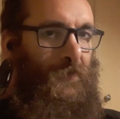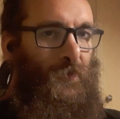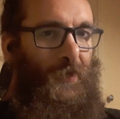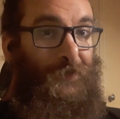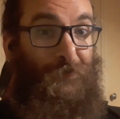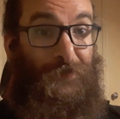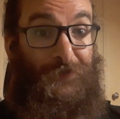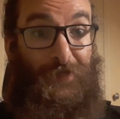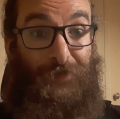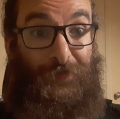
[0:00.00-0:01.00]
quite trust
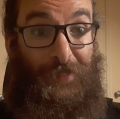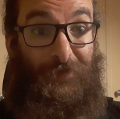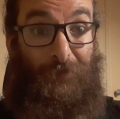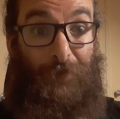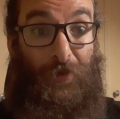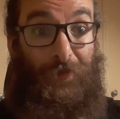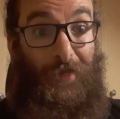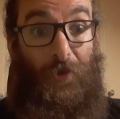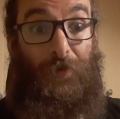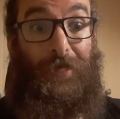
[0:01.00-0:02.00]
her enough to leave them both
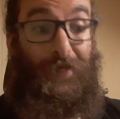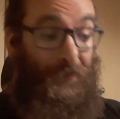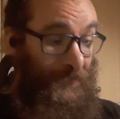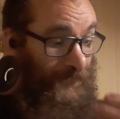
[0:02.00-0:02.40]
alone yet.